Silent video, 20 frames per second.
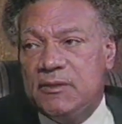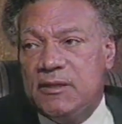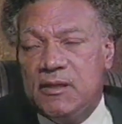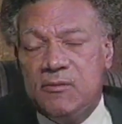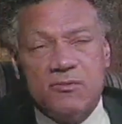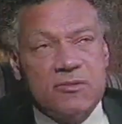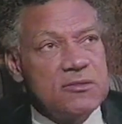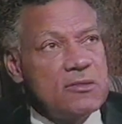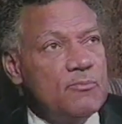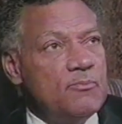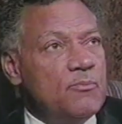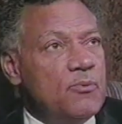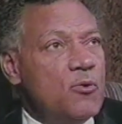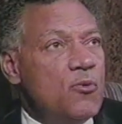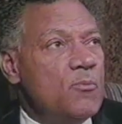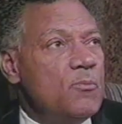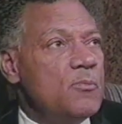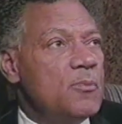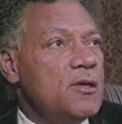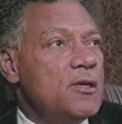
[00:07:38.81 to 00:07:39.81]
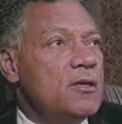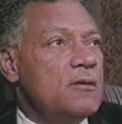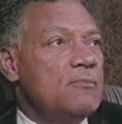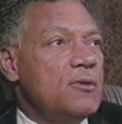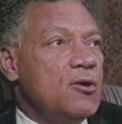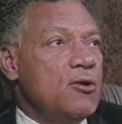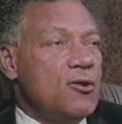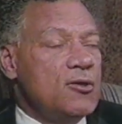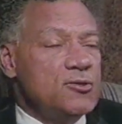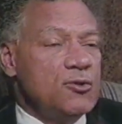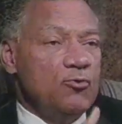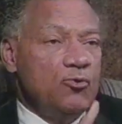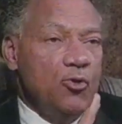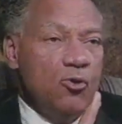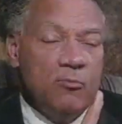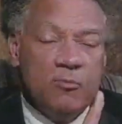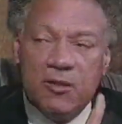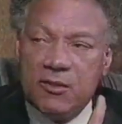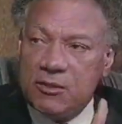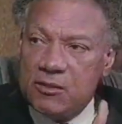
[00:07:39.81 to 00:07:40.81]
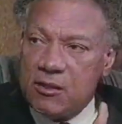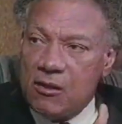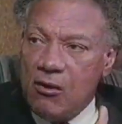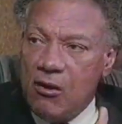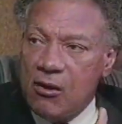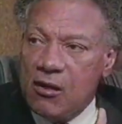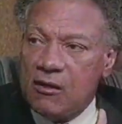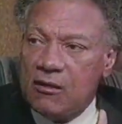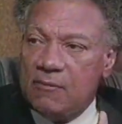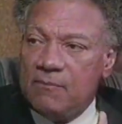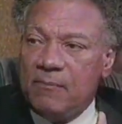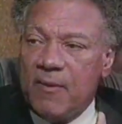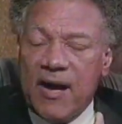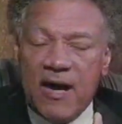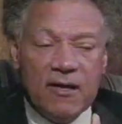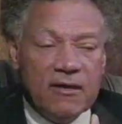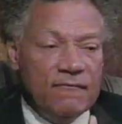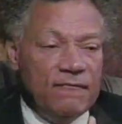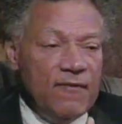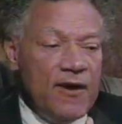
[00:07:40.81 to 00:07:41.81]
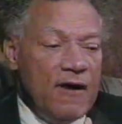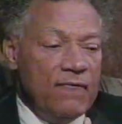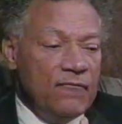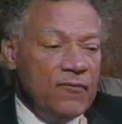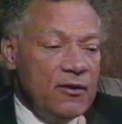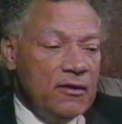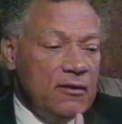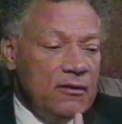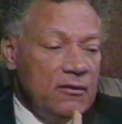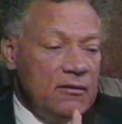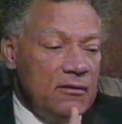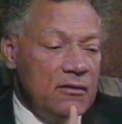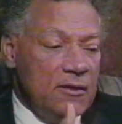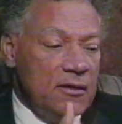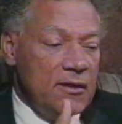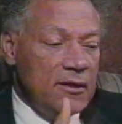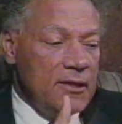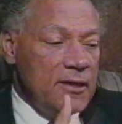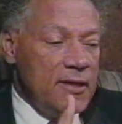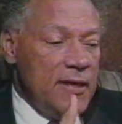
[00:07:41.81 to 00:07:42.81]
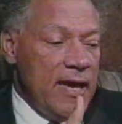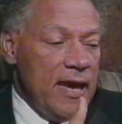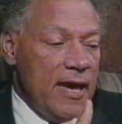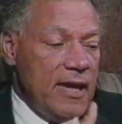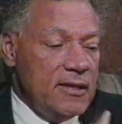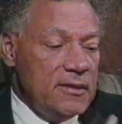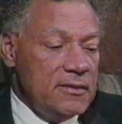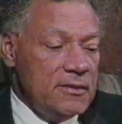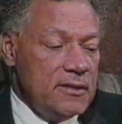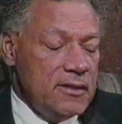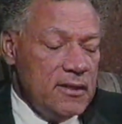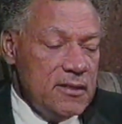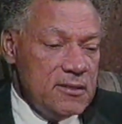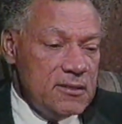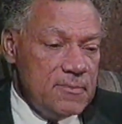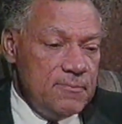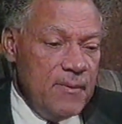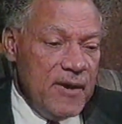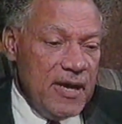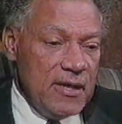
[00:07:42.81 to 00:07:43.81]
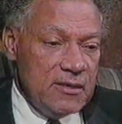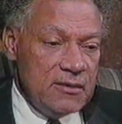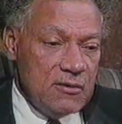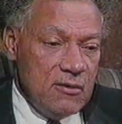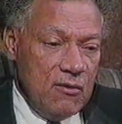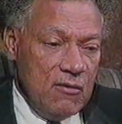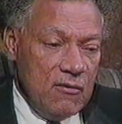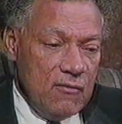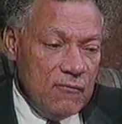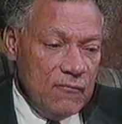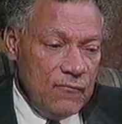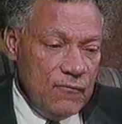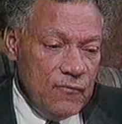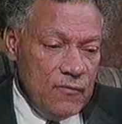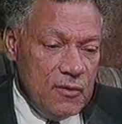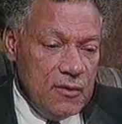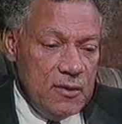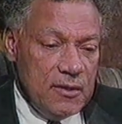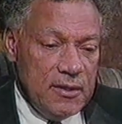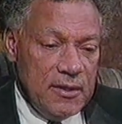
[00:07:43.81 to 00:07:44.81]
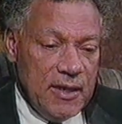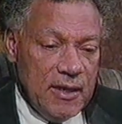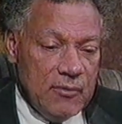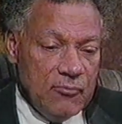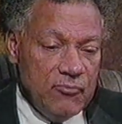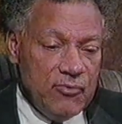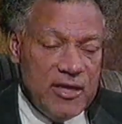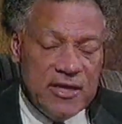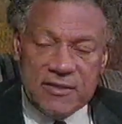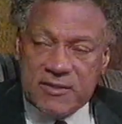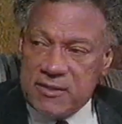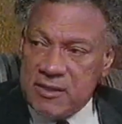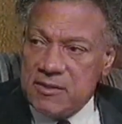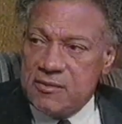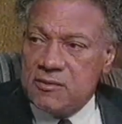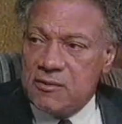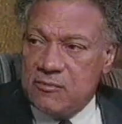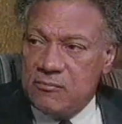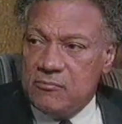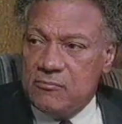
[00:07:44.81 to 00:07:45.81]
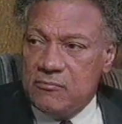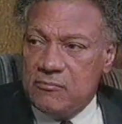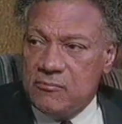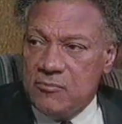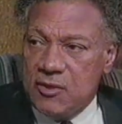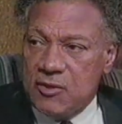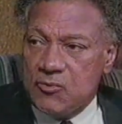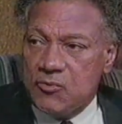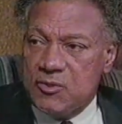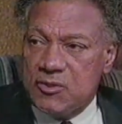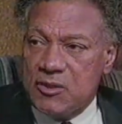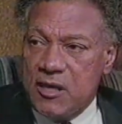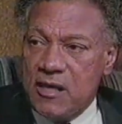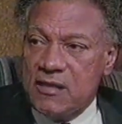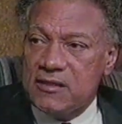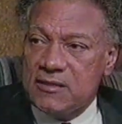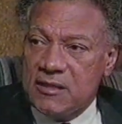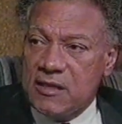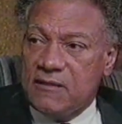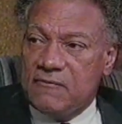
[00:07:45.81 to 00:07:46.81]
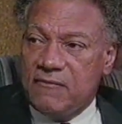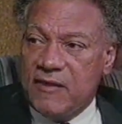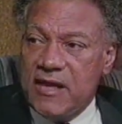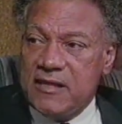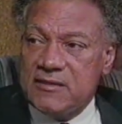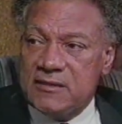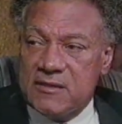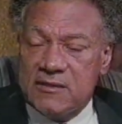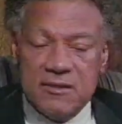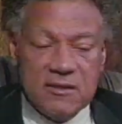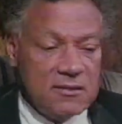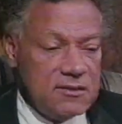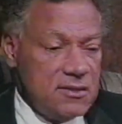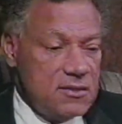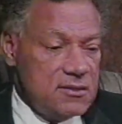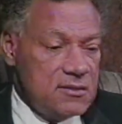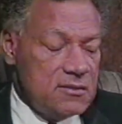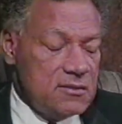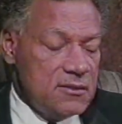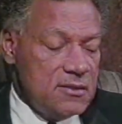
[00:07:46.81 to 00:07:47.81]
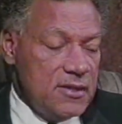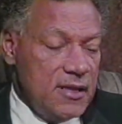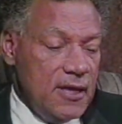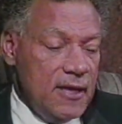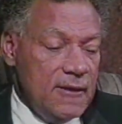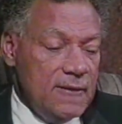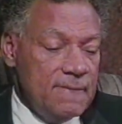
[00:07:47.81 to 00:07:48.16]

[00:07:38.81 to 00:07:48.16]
He was the pope because the Romans conquered a part of Africa, and in spite of racism, which was not as advanced as it is today,